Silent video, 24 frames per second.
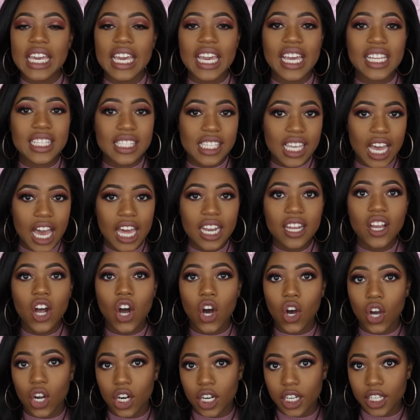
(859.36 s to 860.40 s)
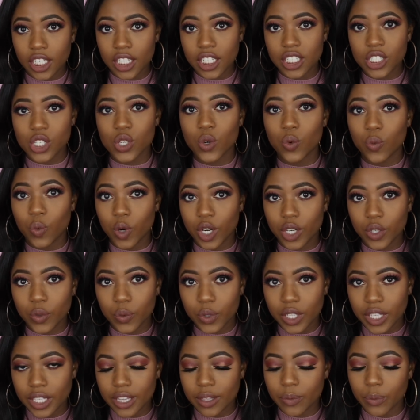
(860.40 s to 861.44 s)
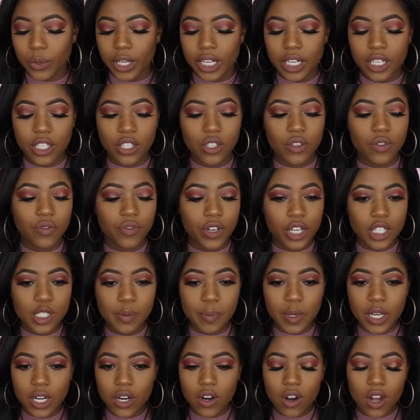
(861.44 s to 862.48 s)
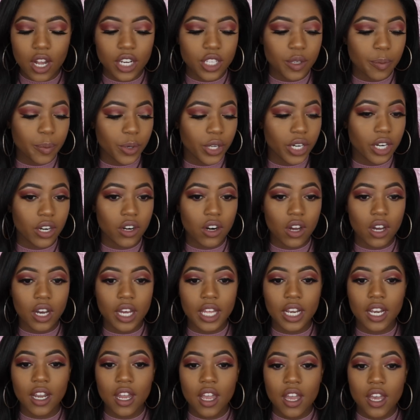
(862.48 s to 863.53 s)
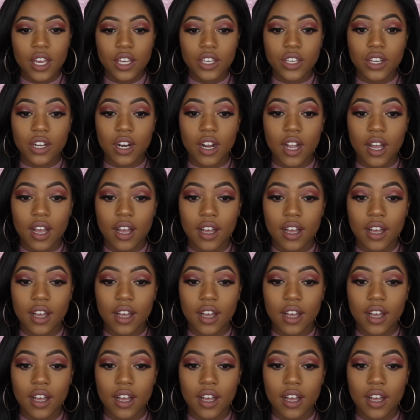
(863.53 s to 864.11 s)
it's kind of hard to work with. When you first put it on, you put it on your